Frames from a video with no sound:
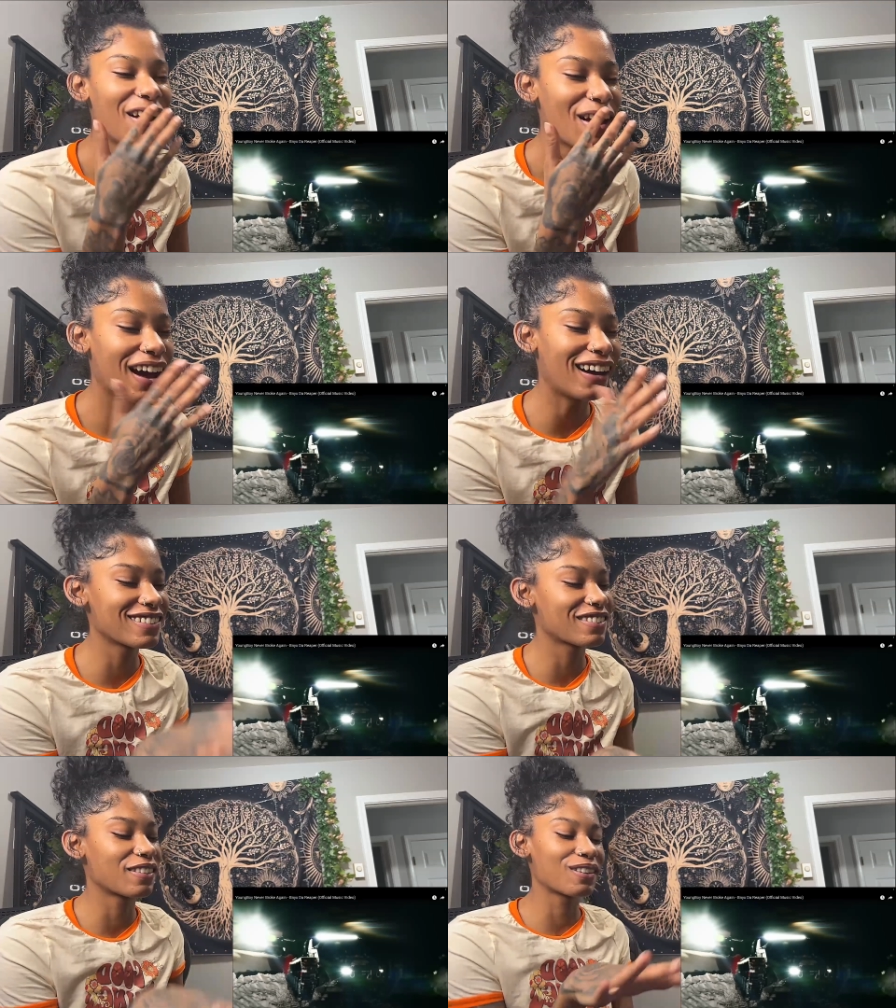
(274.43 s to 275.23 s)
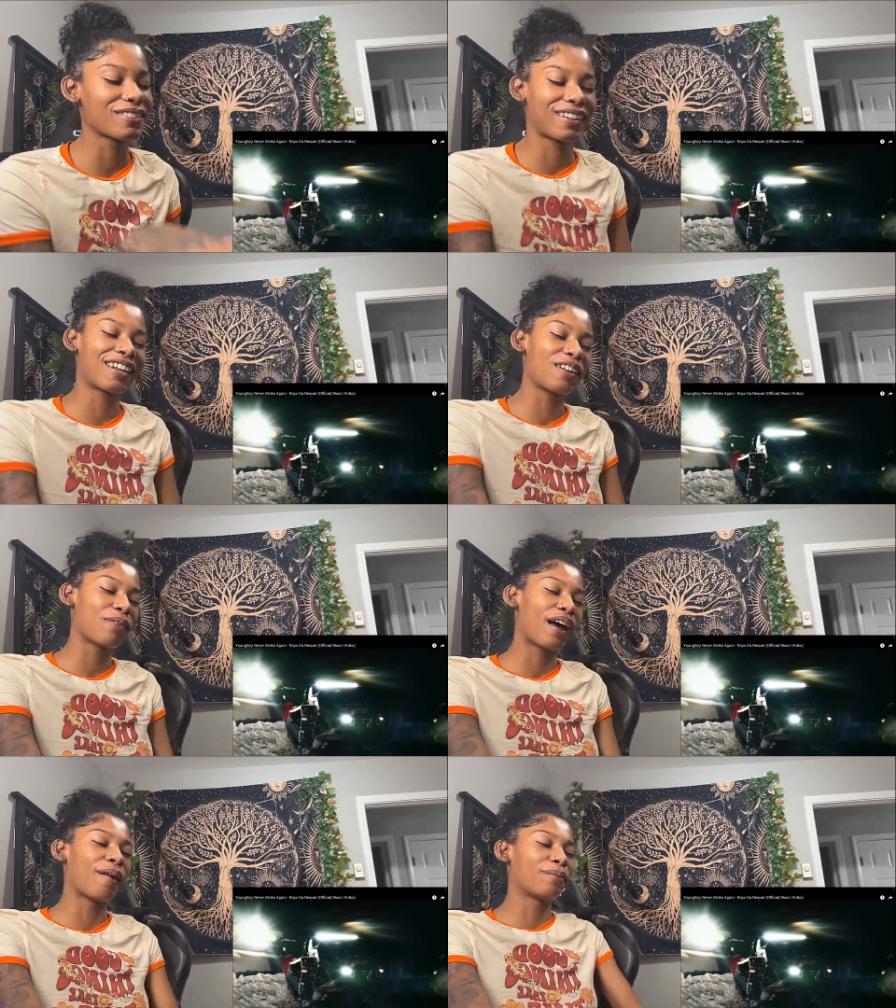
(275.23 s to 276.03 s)
I just know it's like keep
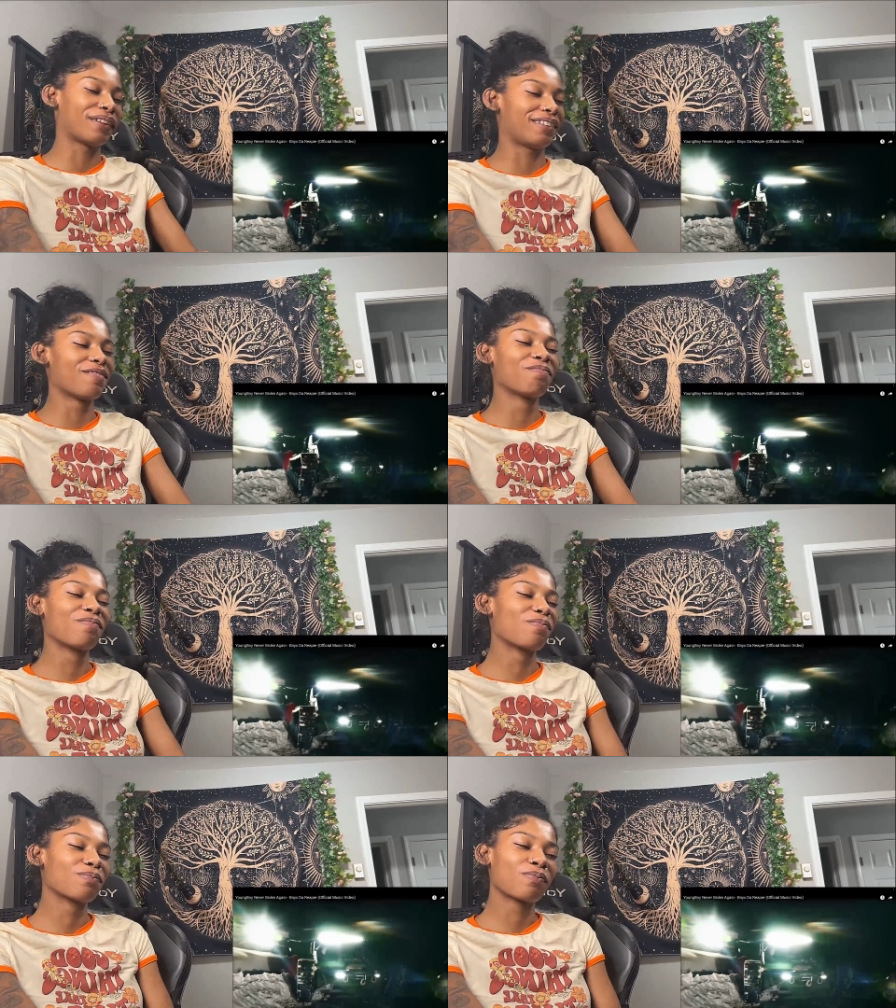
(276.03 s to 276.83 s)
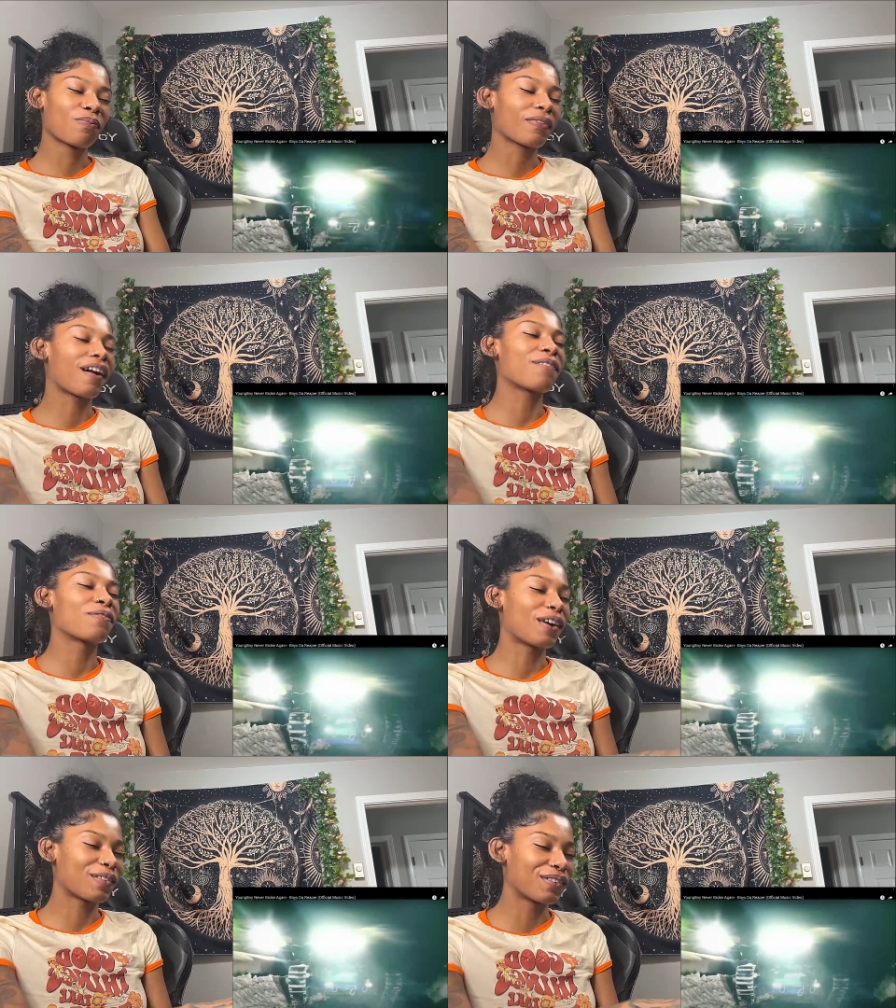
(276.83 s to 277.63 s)
happening. I
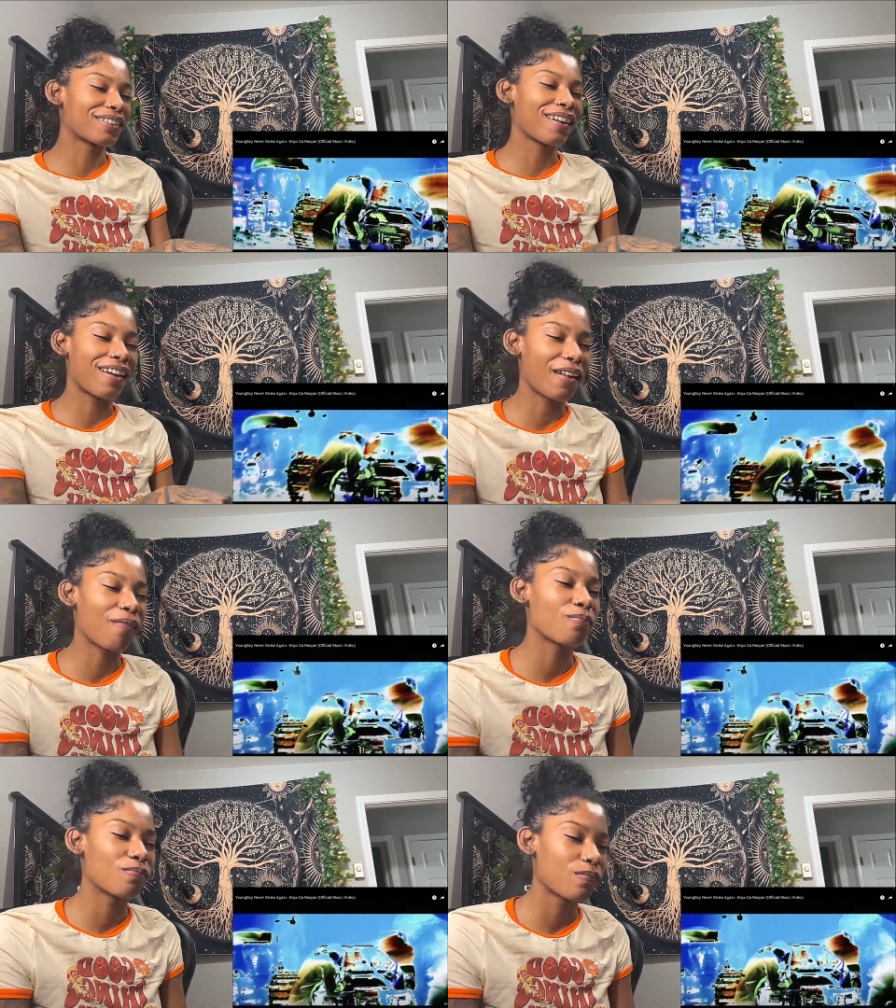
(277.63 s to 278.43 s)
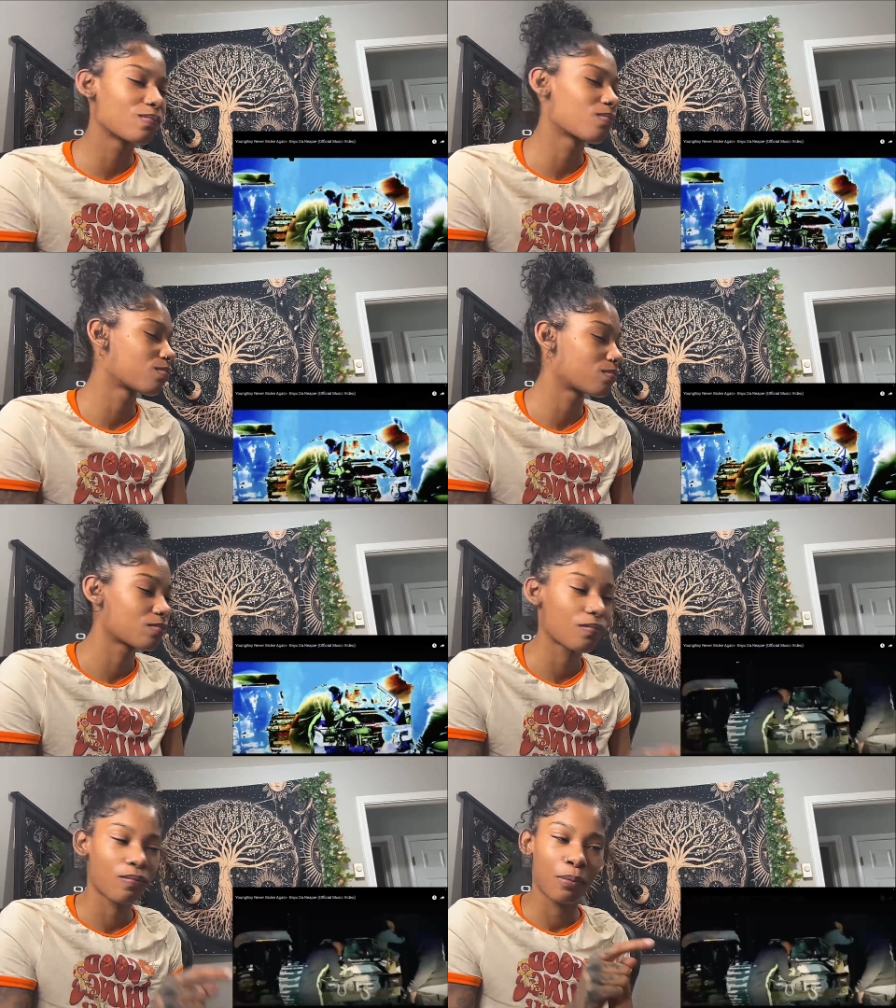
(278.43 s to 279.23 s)
fuck with
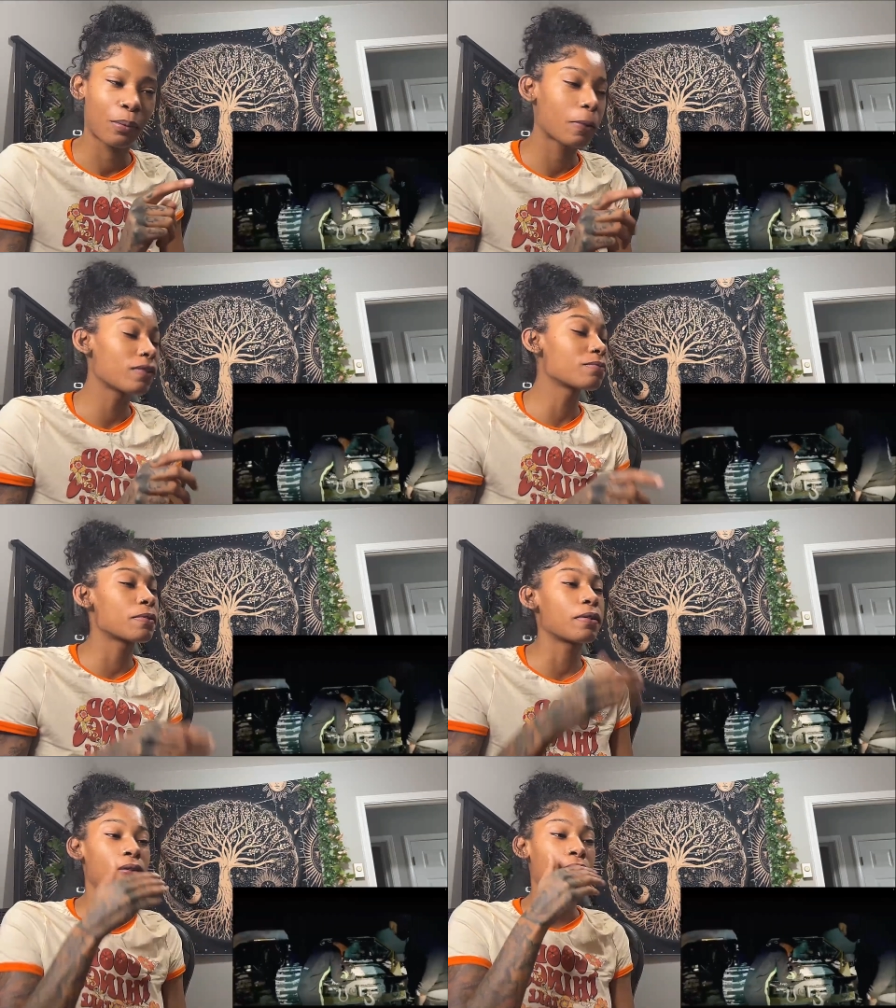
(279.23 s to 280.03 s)
that. This beat go